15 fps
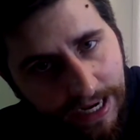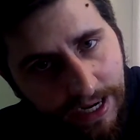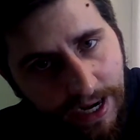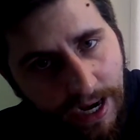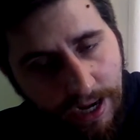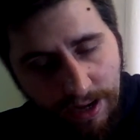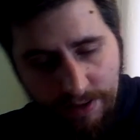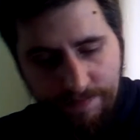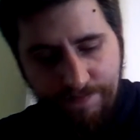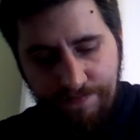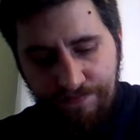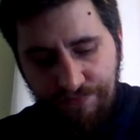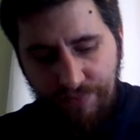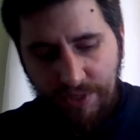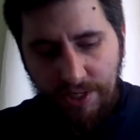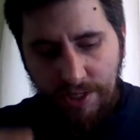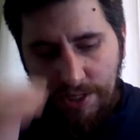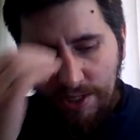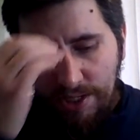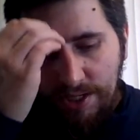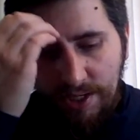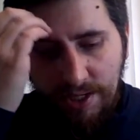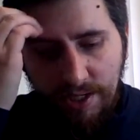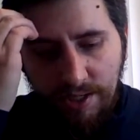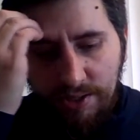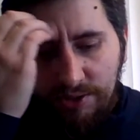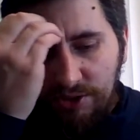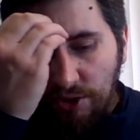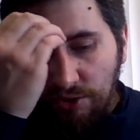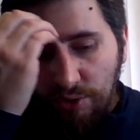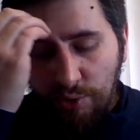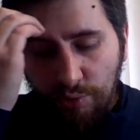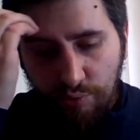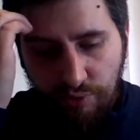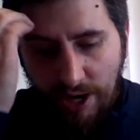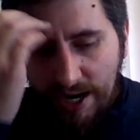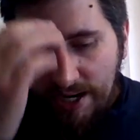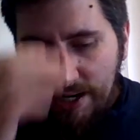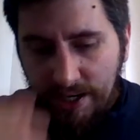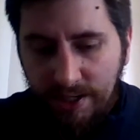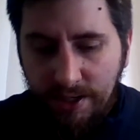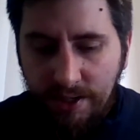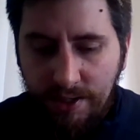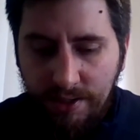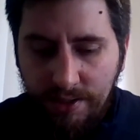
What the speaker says: at 9 a.m. So grading,